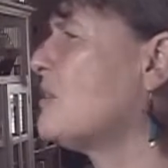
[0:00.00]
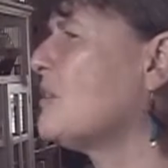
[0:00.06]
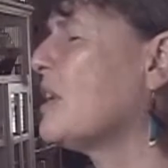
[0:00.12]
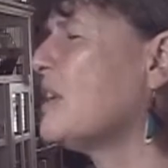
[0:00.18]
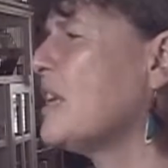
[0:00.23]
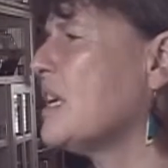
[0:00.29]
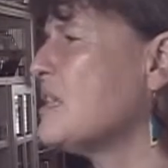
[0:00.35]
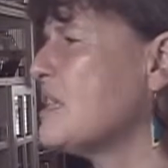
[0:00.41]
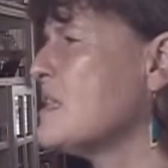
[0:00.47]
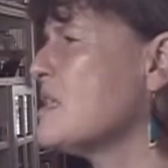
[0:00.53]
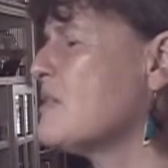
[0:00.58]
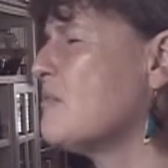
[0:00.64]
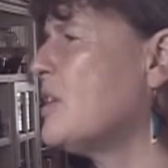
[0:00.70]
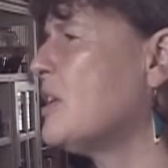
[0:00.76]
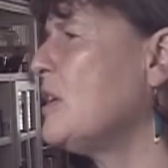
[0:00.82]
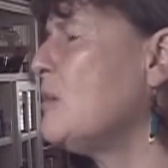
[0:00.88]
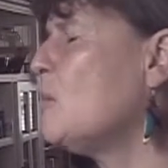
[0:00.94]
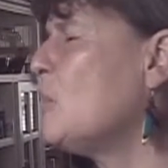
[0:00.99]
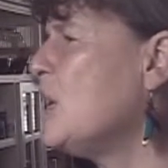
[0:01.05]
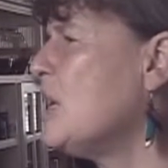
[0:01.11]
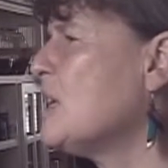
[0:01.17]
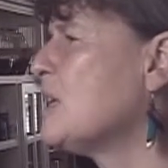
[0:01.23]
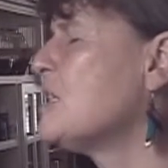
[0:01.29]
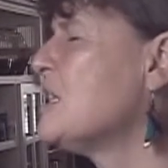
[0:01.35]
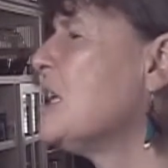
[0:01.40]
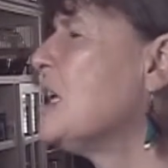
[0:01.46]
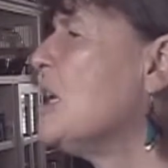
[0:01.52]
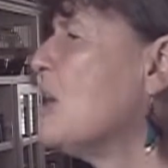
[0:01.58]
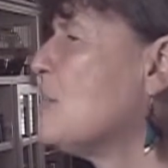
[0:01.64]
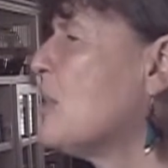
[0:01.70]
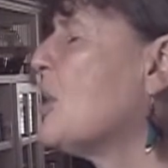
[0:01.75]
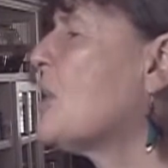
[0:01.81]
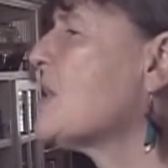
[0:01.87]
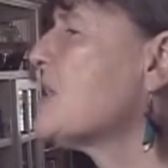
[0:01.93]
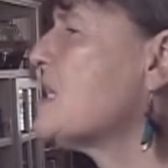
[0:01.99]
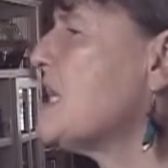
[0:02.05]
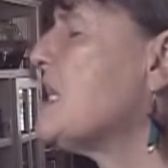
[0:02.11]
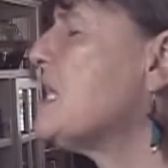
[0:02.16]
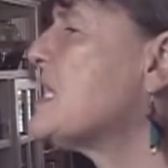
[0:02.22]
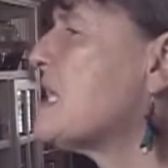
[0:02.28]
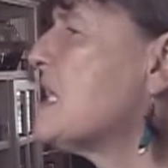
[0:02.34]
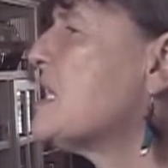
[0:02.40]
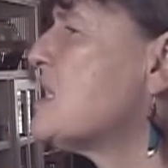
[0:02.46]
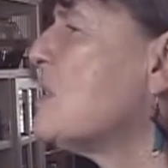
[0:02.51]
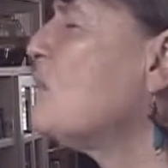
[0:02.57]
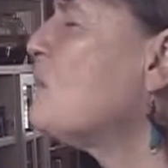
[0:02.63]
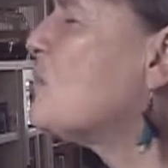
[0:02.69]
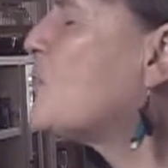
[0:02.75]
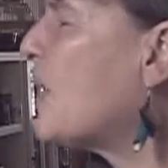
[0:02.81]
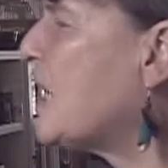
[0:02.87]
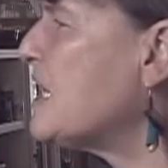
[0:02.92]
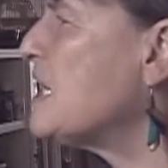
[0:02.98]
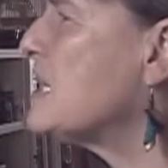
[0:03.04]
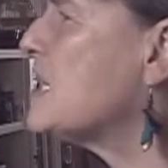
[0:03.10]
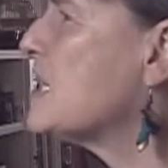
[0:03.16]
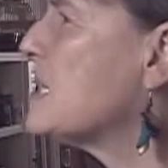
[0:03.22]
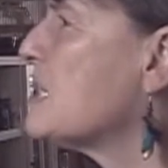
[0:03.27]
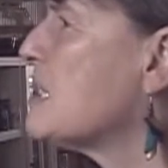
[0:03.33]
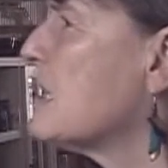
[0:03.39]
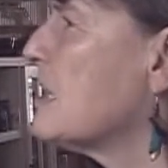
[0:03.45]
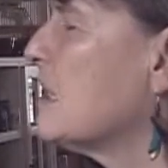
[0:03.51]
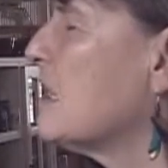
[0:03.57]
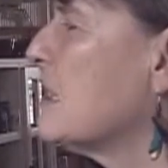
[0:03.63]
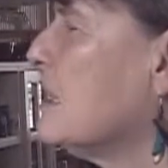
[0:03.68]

now, and that is very weird because it's a defense